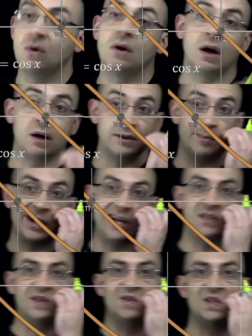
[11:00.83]
on the
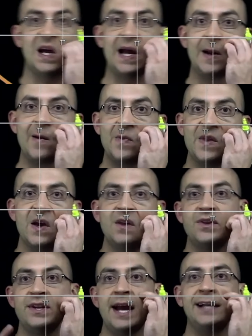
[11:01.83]
positive side.
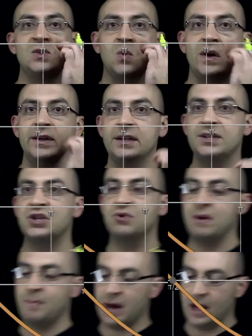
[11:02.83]
The next one is
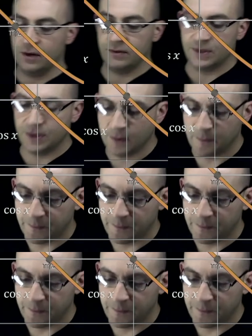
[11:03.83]
3 pi over 2.